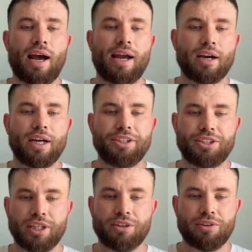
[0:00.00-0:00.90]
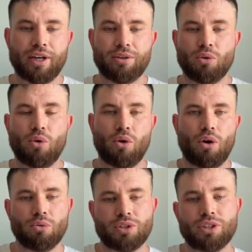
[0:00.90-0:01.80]
AI generated or
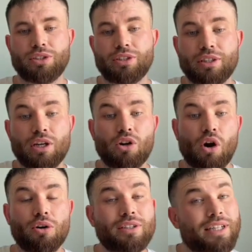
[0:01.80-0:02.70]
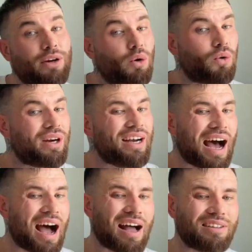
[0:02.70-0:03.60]
altered content or
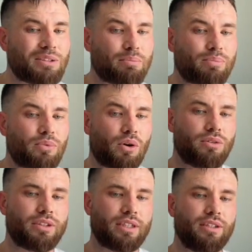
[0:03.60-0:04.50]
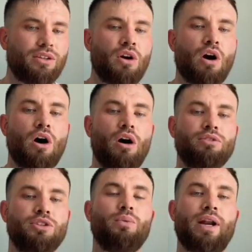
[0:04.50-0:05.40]
enhanced content
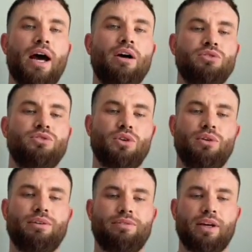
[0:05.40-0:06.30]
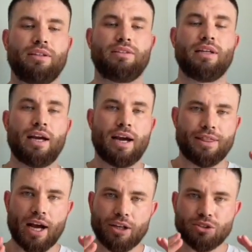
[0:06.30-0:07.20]
of someone else's Onlyfans?
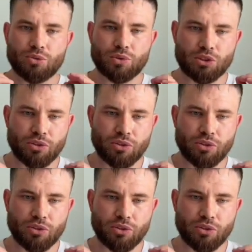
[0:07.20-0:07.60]
And the answer is